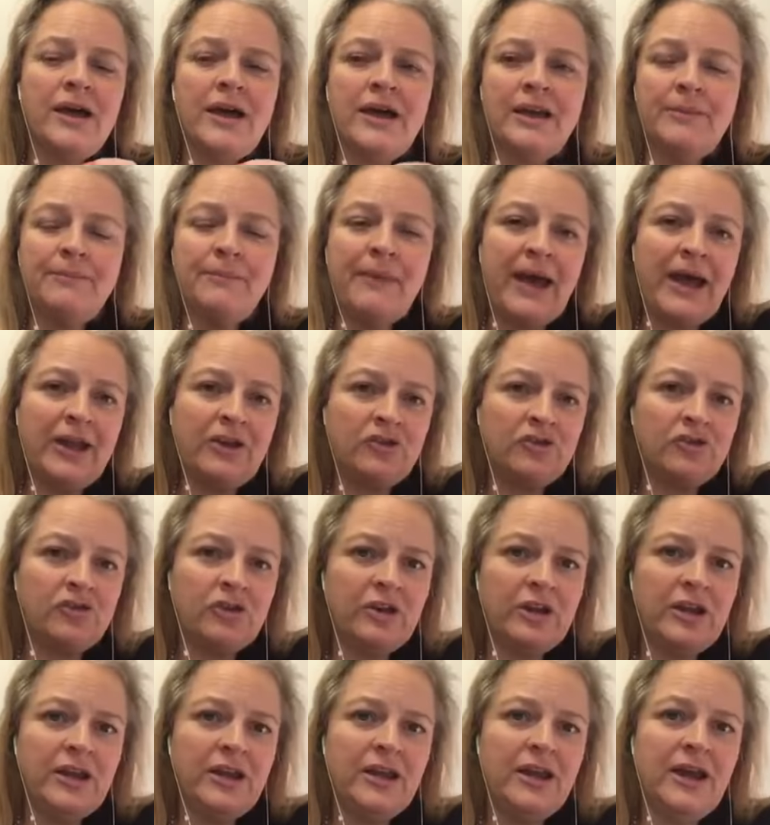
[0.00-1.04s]
and a
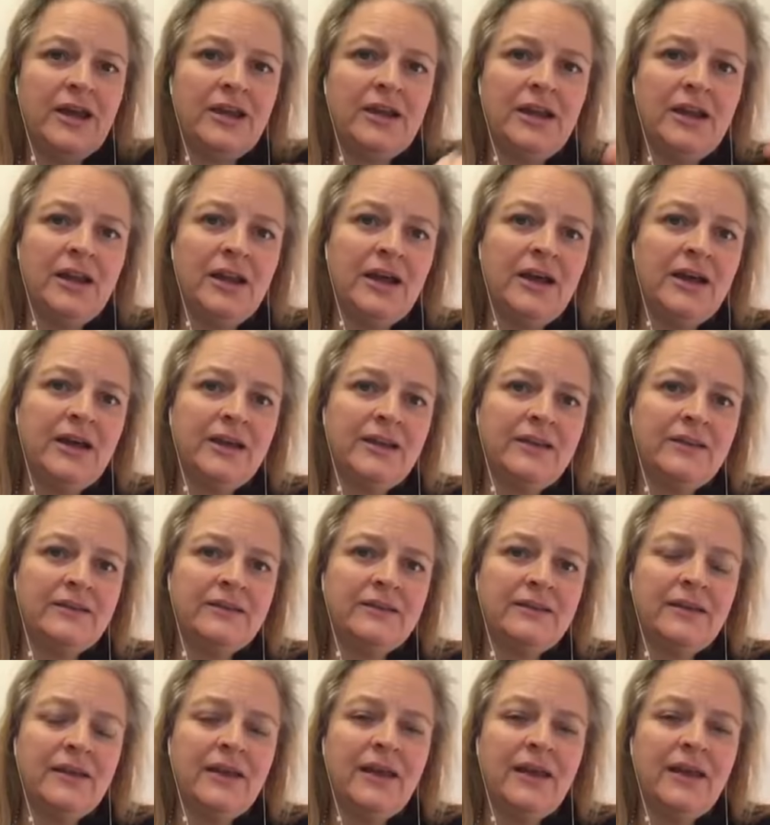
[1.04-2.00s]
battery and a light?